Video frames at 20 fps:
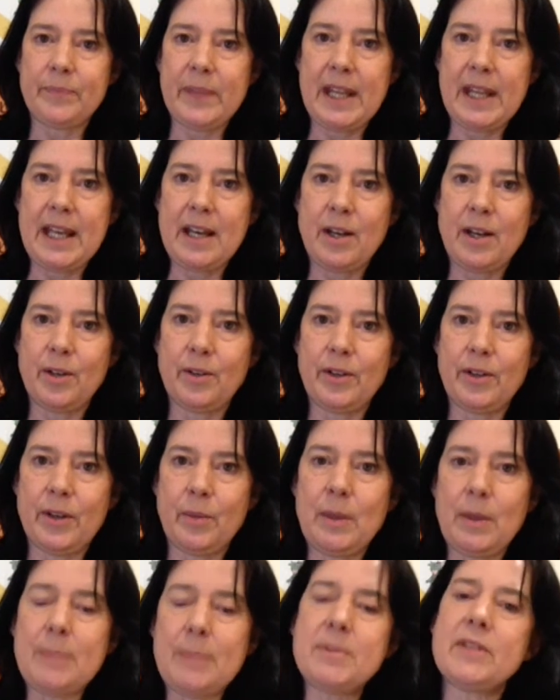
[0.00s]
Now, the
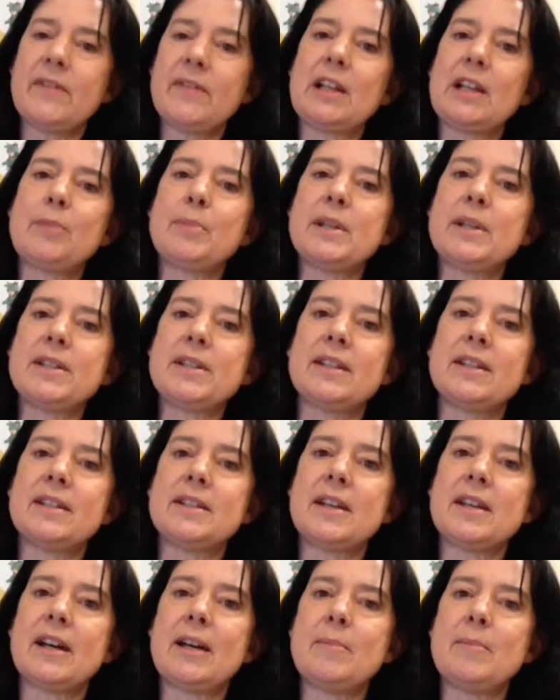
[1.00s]
web developers at the
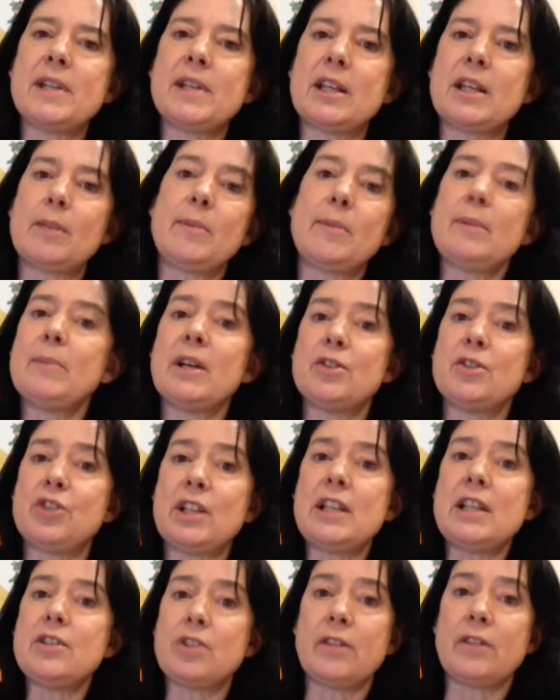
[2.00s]
time said it'd be much
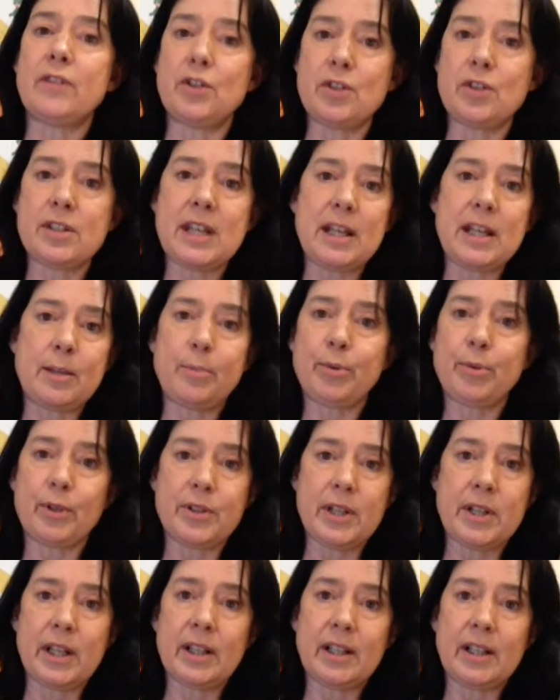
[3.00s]
easier if you just had a
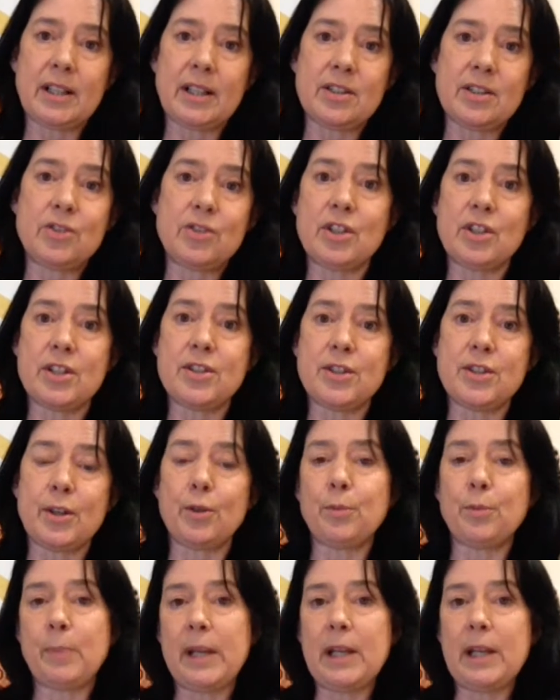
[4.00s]
product and just
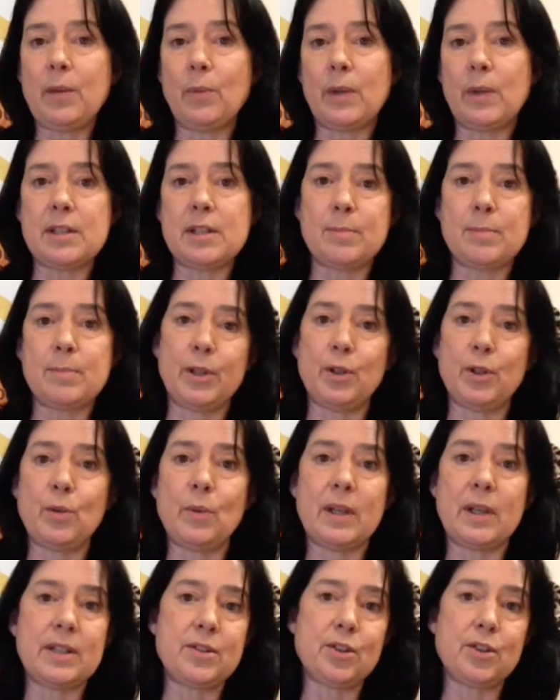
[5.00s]
sold pink ones, blue
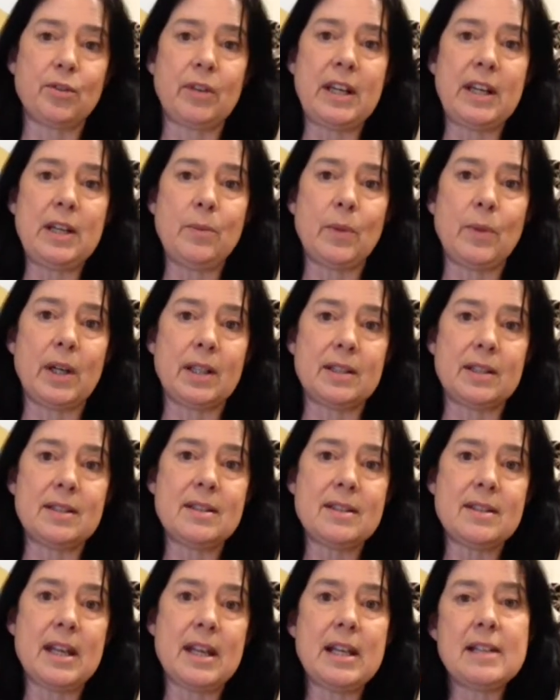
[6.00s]
ones, green
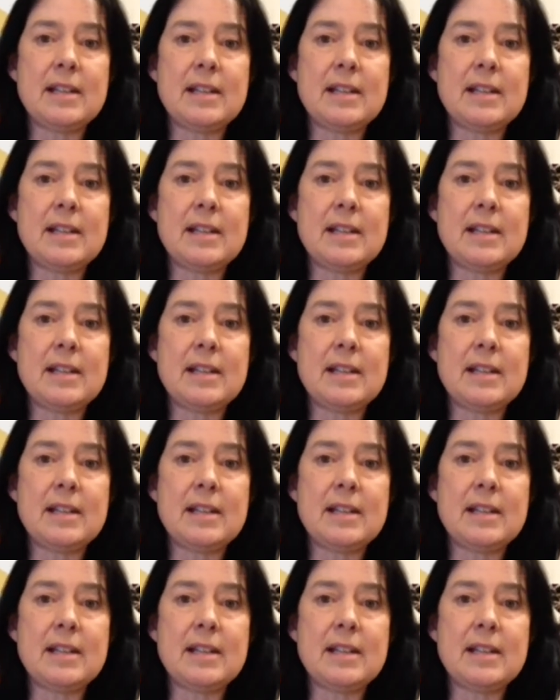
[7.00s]
ones,